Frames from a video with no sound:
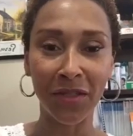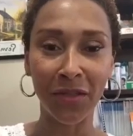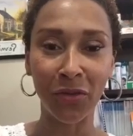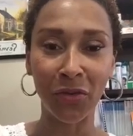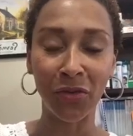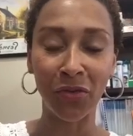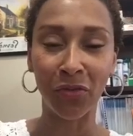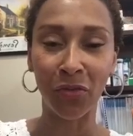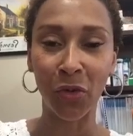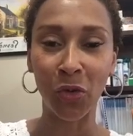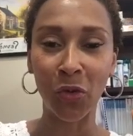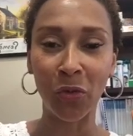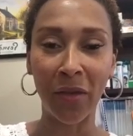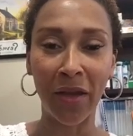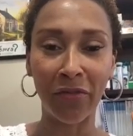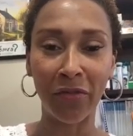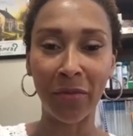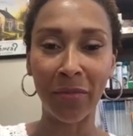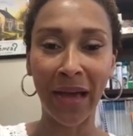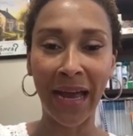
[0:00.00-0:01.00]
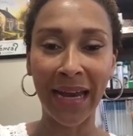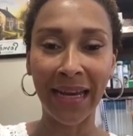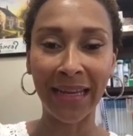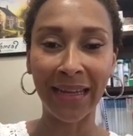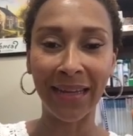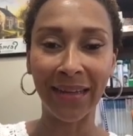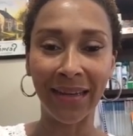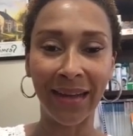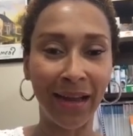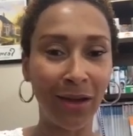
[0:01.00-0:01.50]
to room
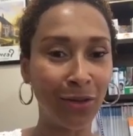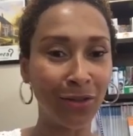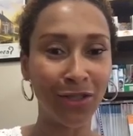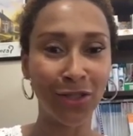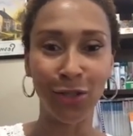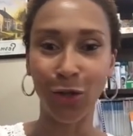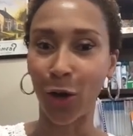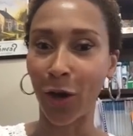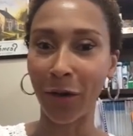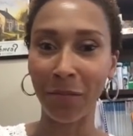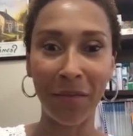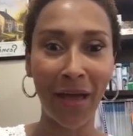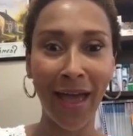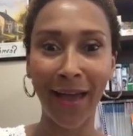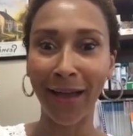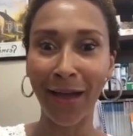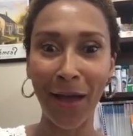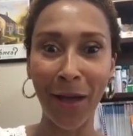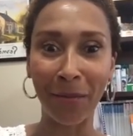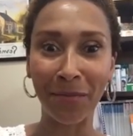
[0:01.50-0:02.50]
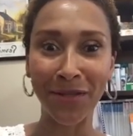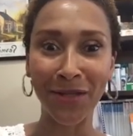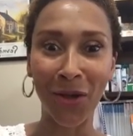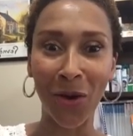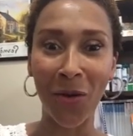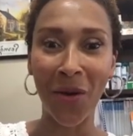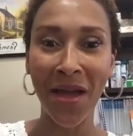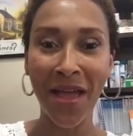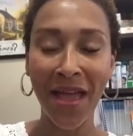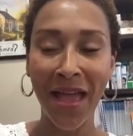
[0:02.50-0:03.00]
everybody and I'll start back up.
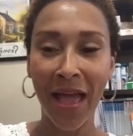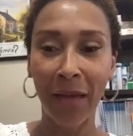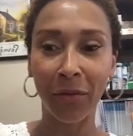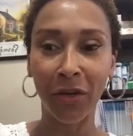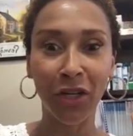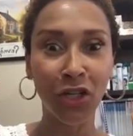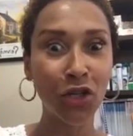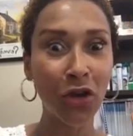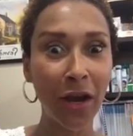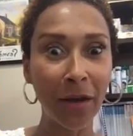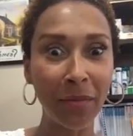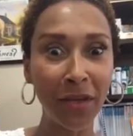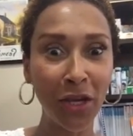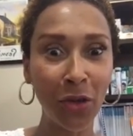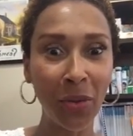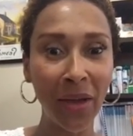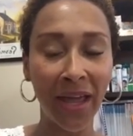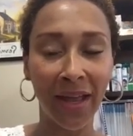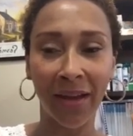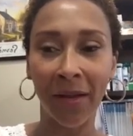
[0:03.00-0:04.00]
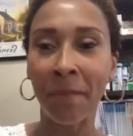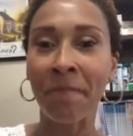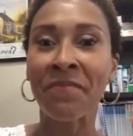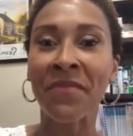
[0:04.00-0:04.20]
So I'm going to try to be quick.